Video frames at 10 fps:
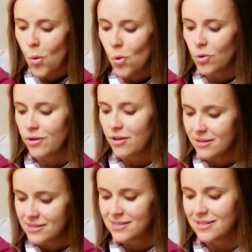all
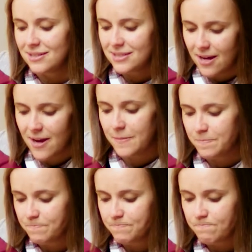this
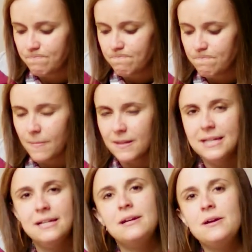time.
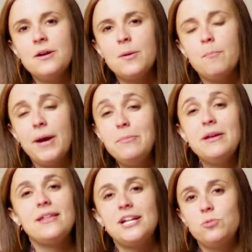
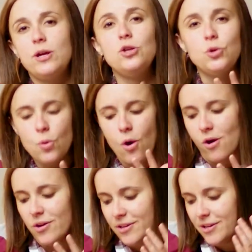Maybe that's where you
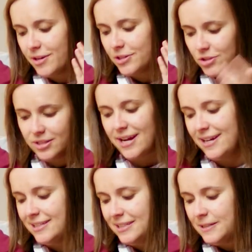are
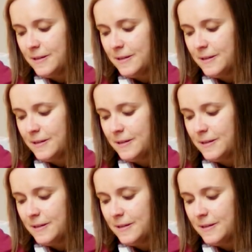today.